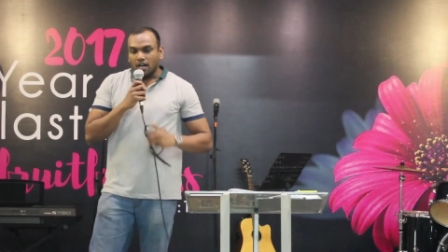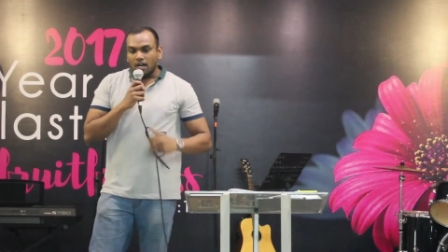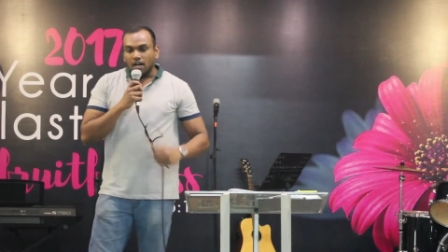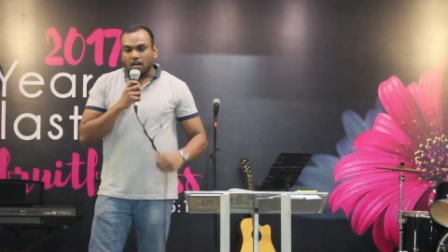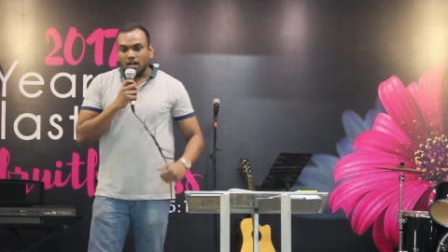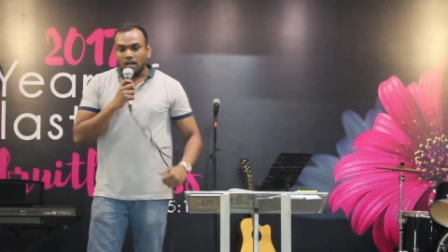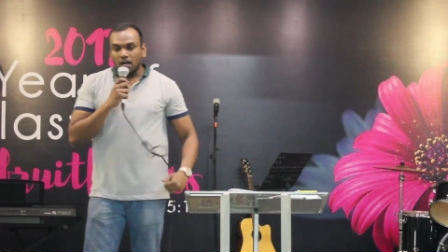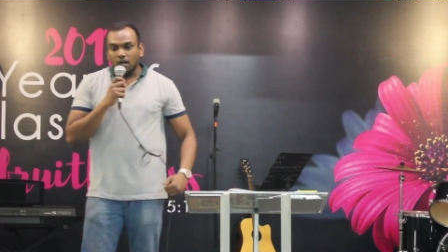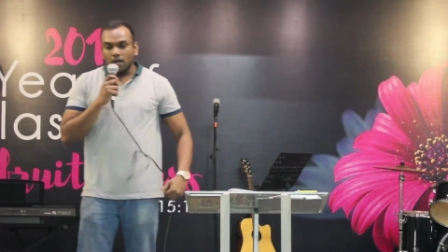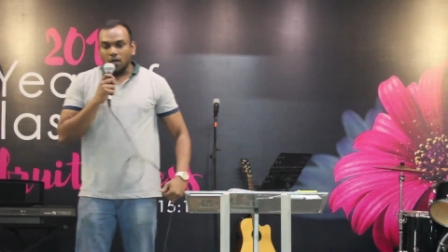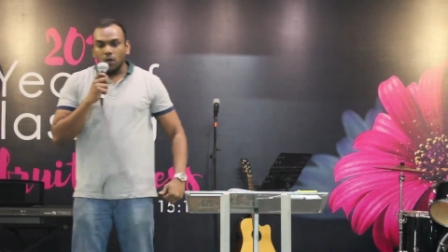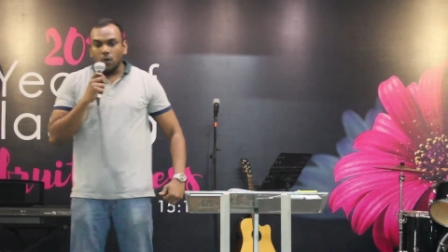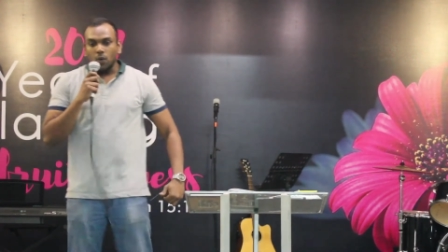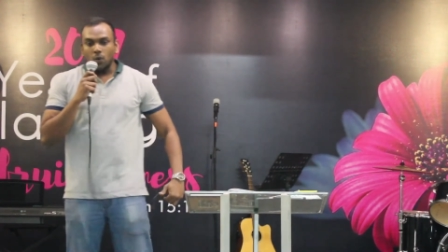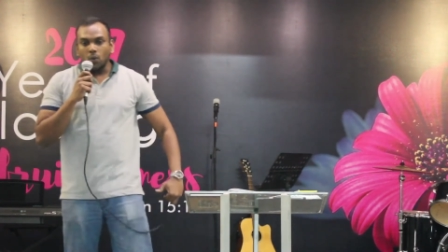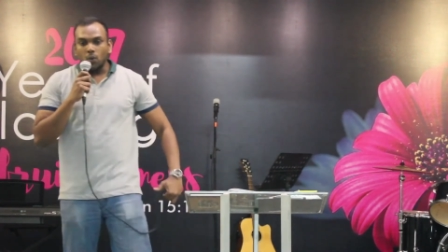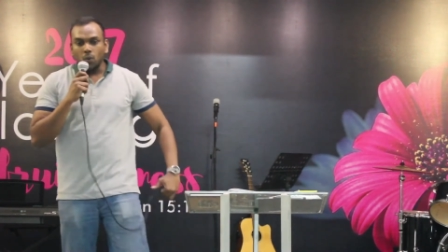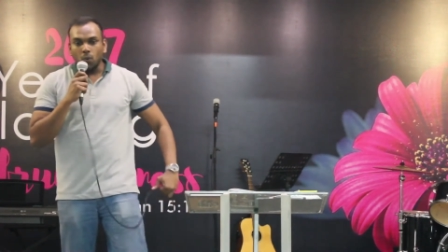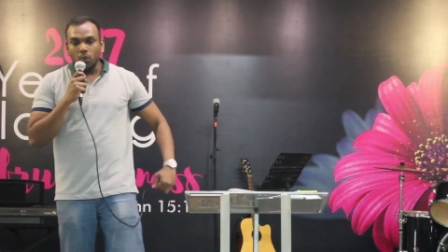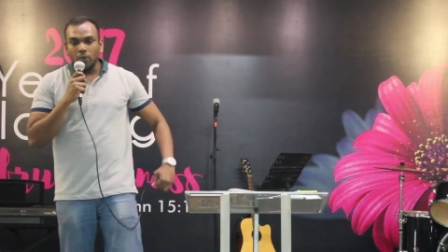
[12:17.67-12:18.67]
uh,
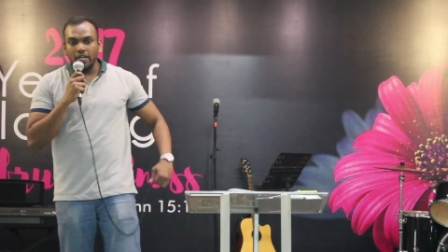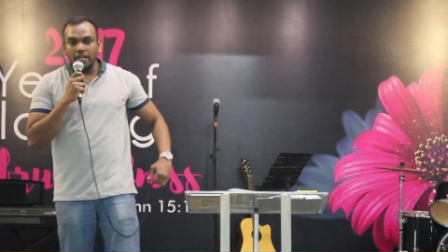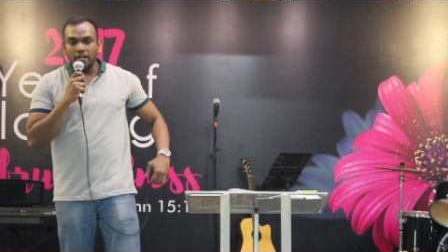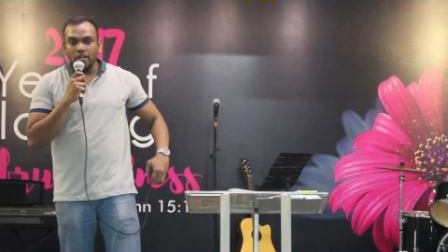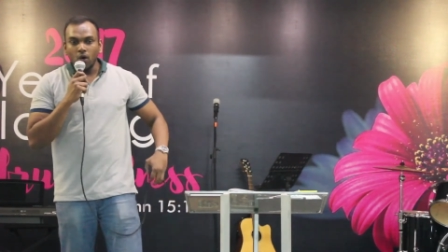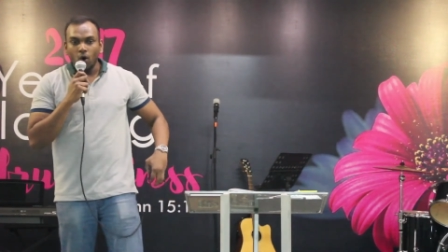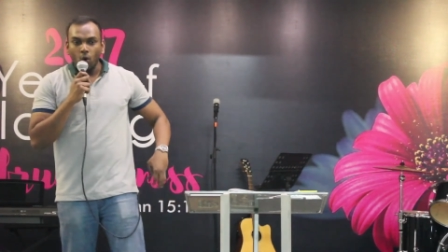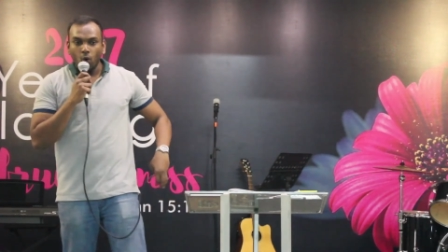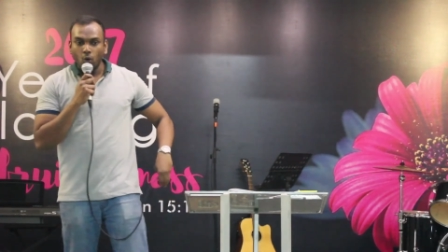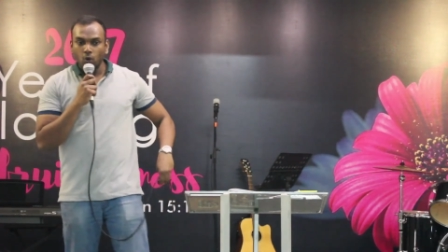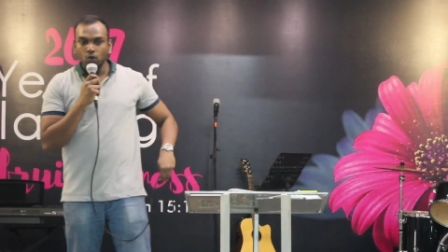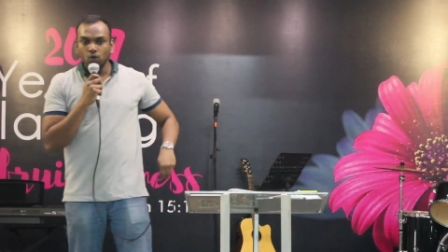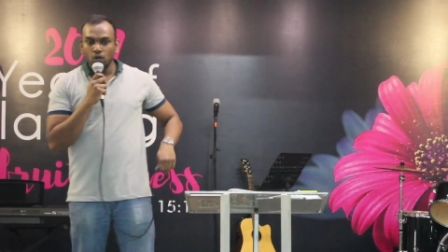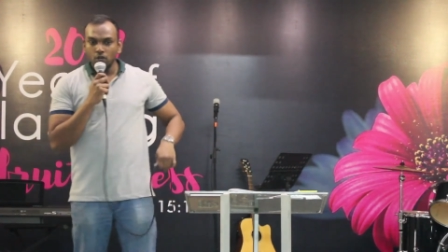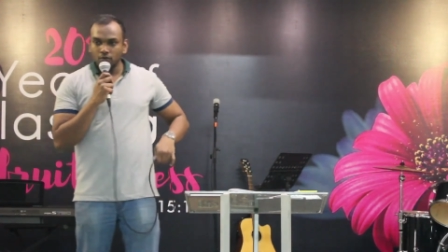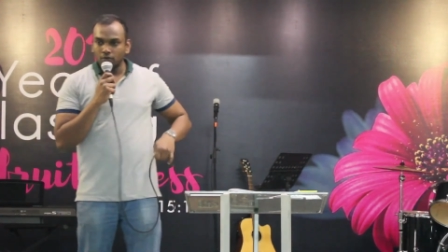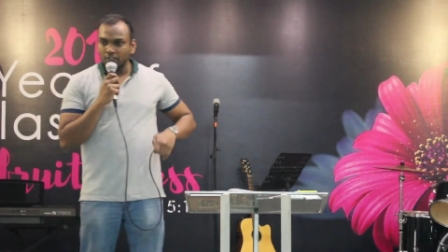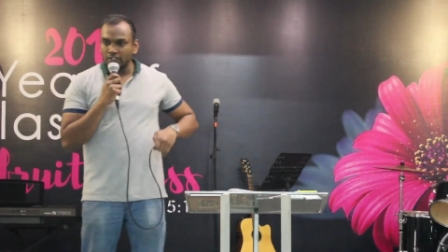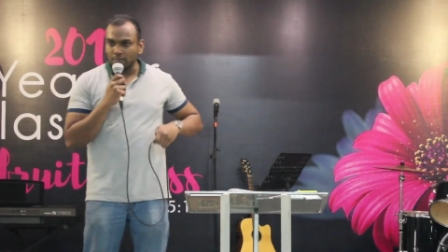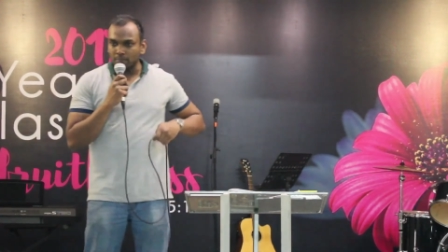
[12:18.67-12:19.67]
we hold
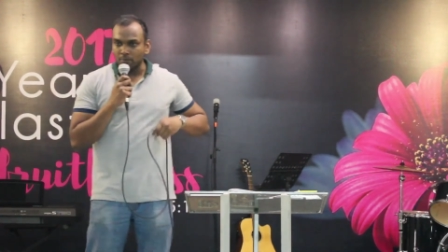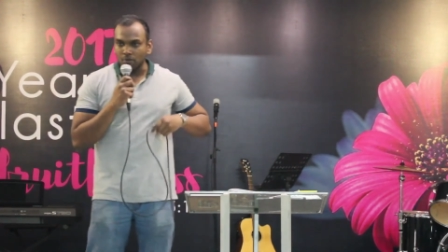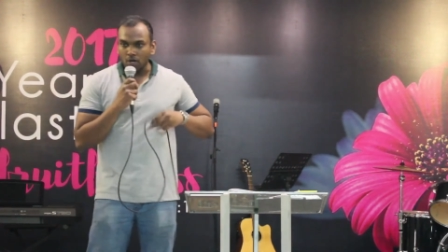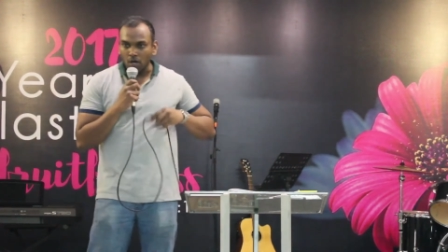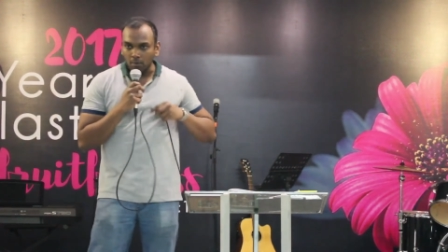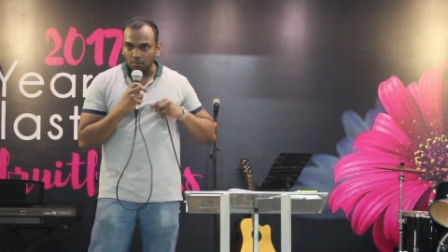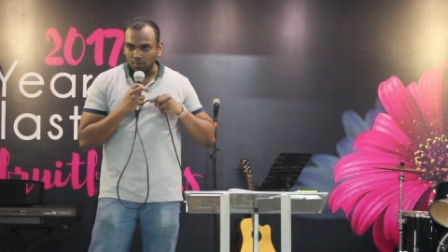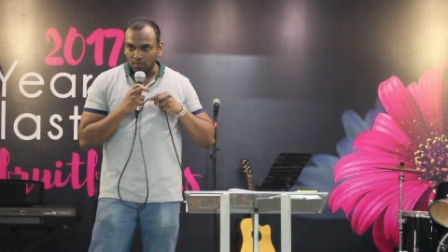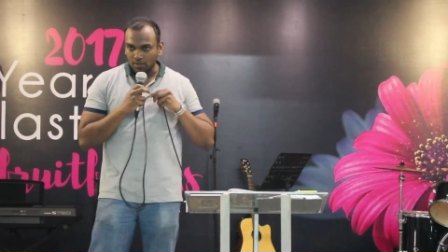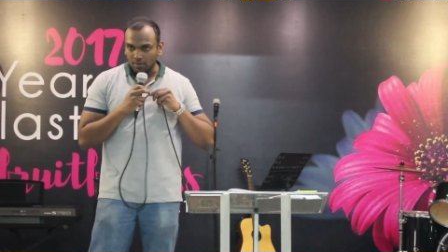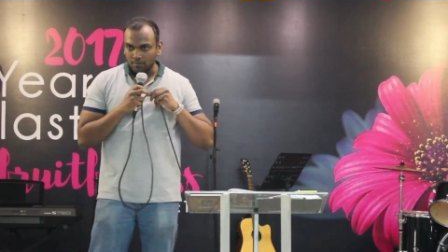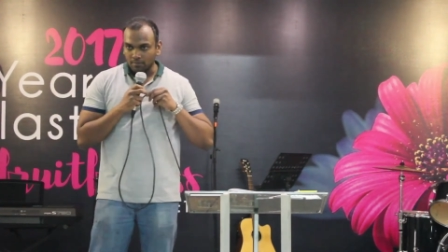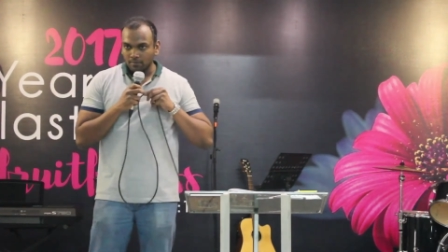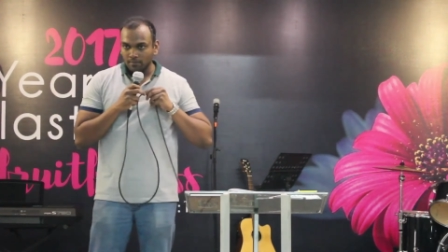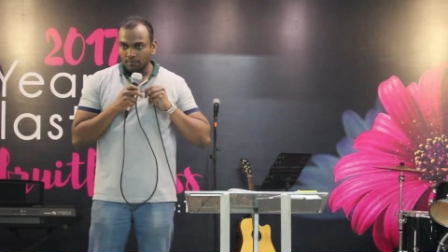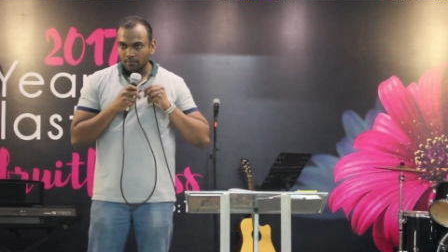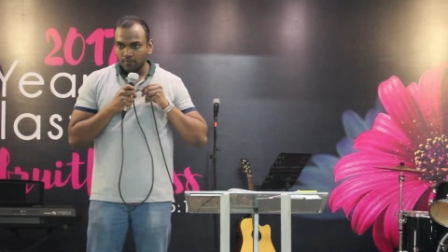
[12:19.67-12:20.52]
on with the problem,